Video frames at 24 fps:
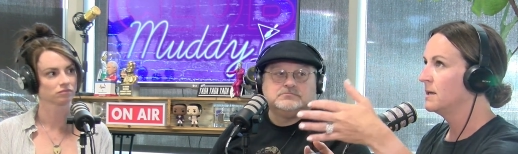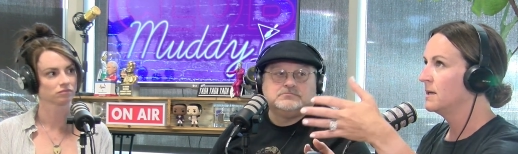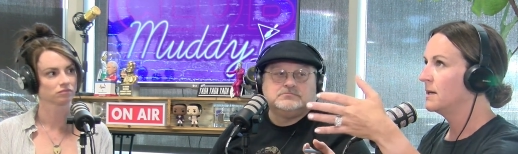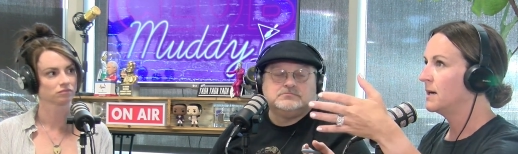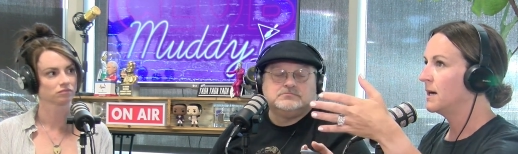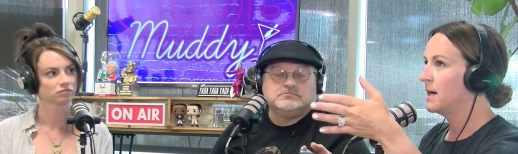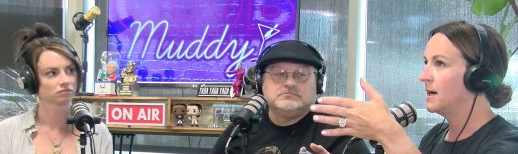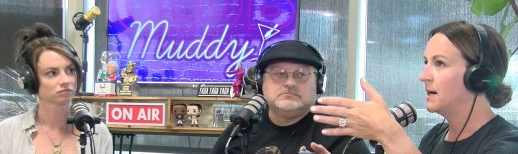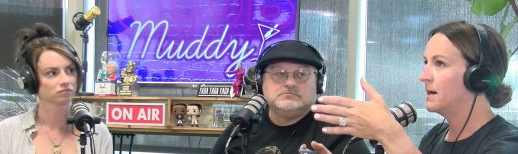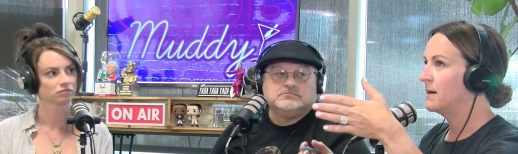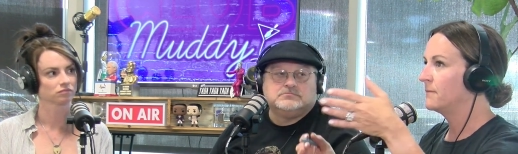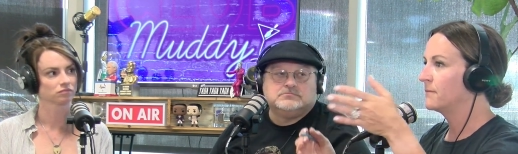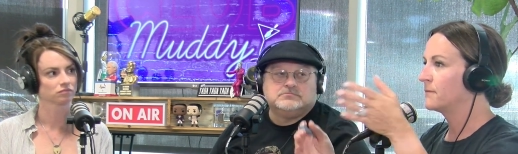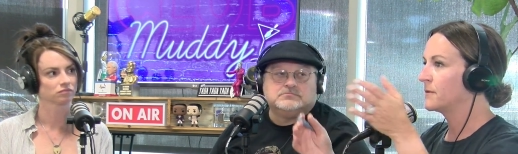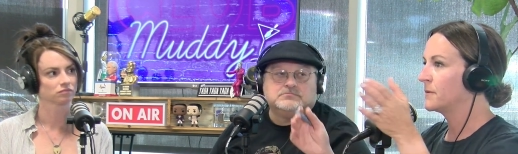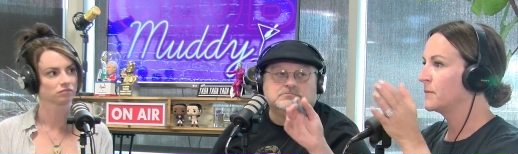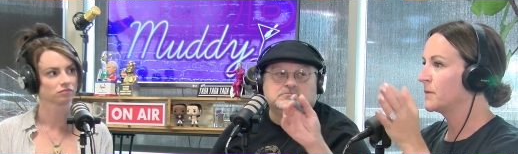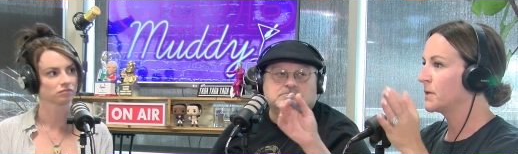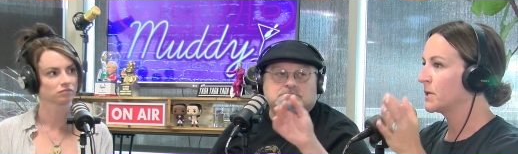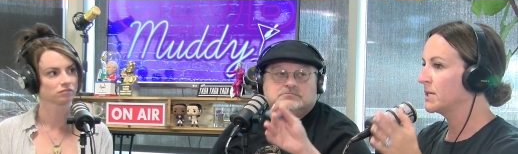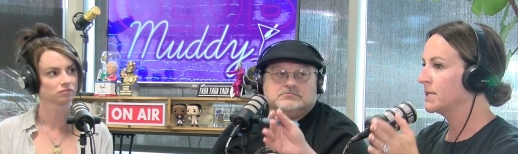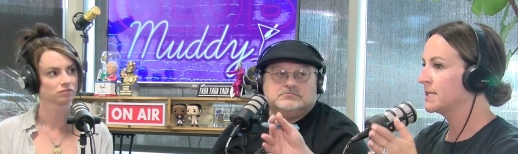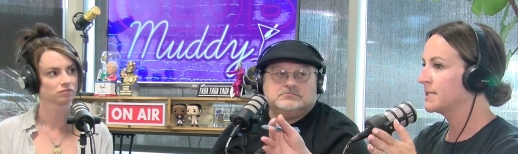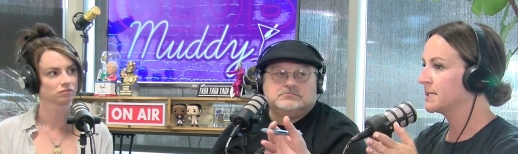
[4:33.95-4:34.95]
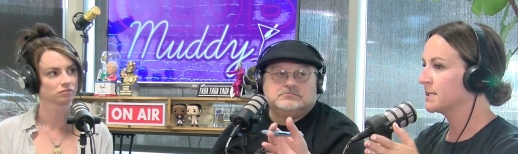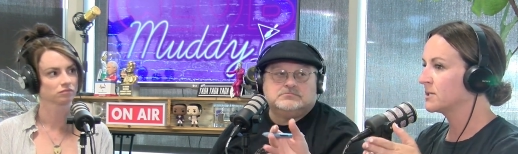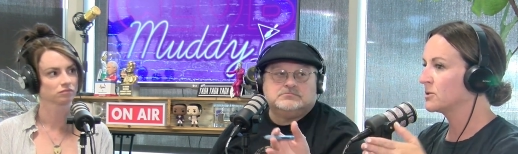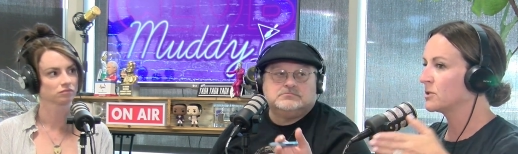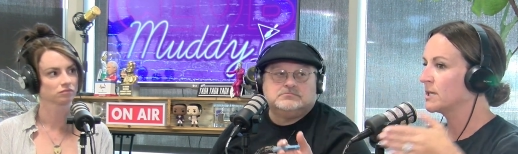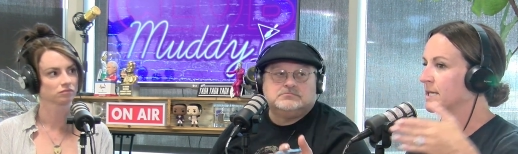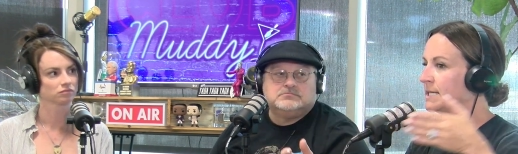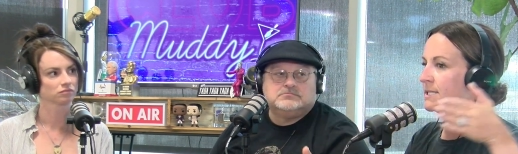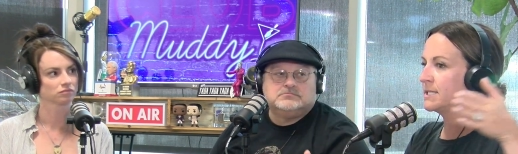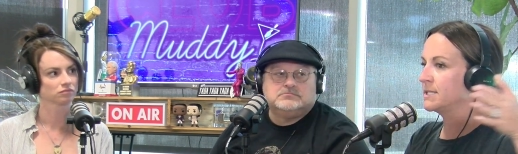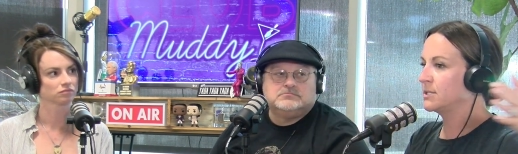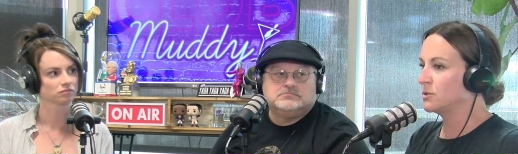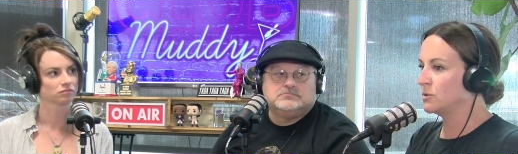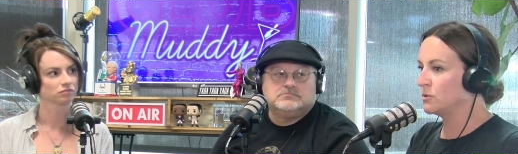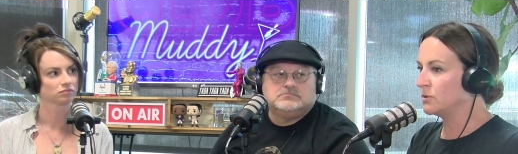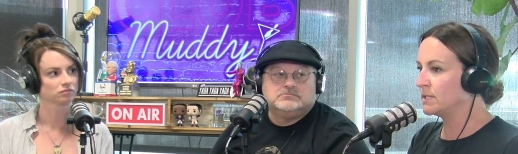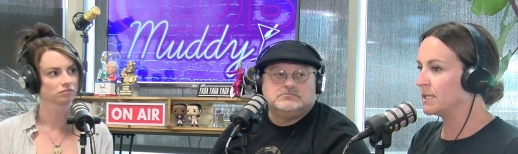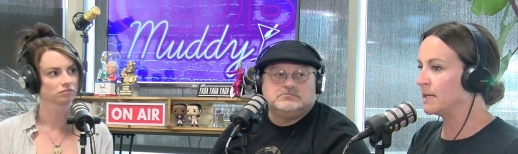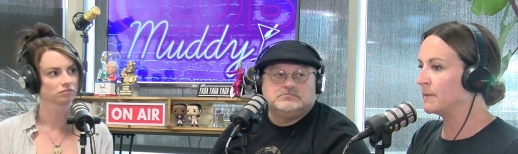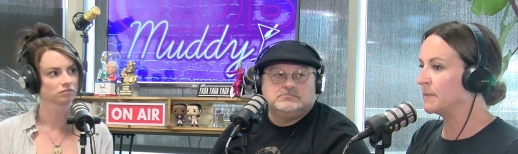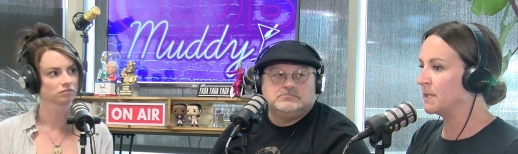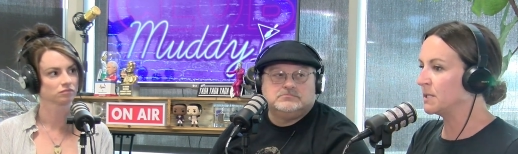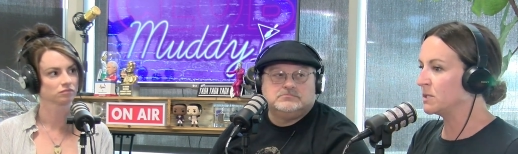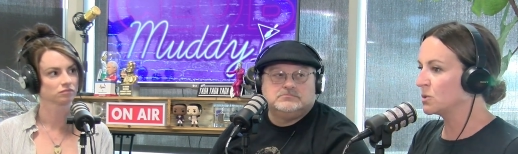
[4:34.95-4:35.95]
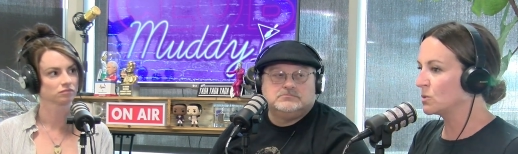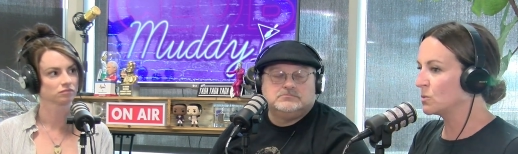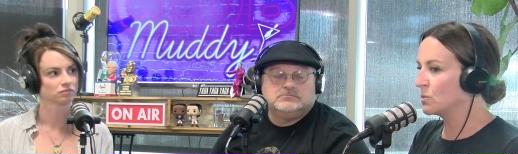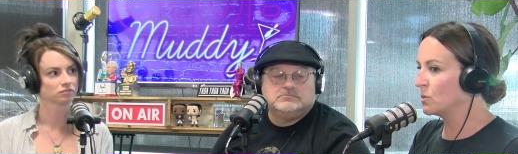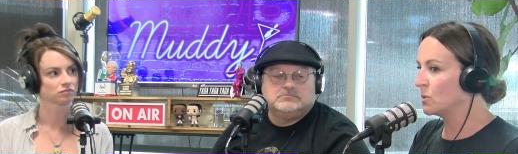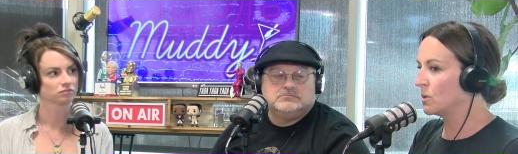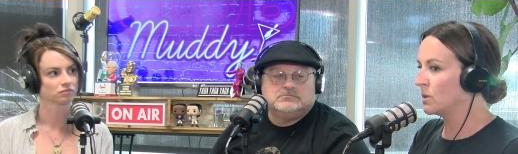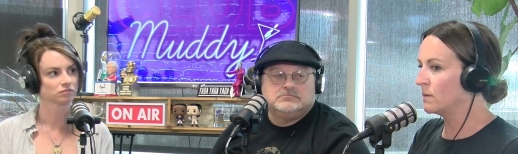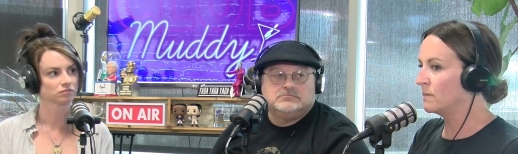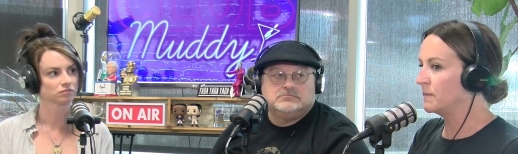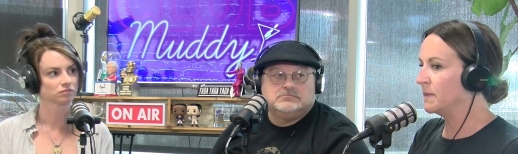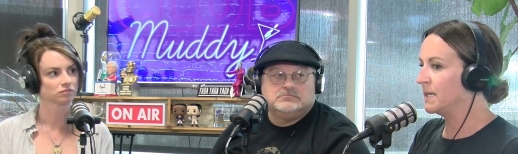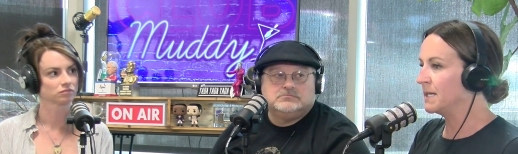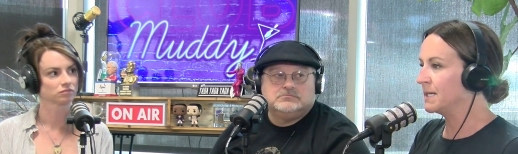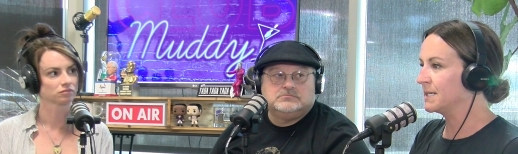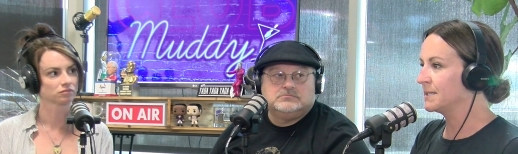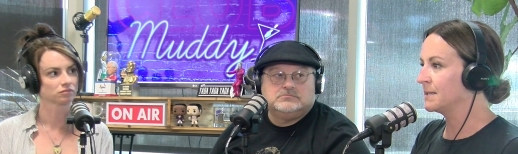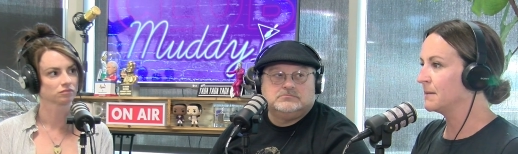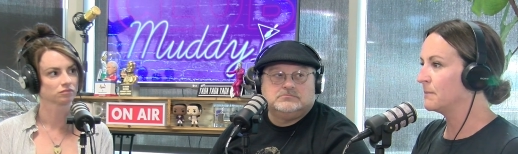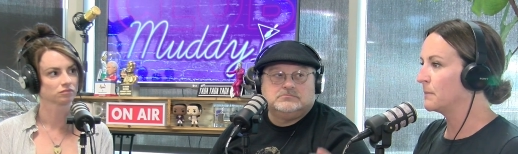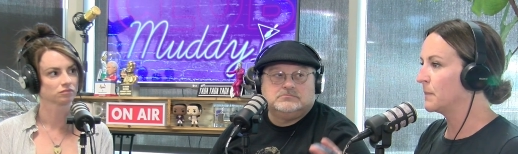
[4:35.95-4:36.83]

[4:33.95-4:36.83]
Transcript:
Speaker 1: Um, from 36th Street to Demon School because it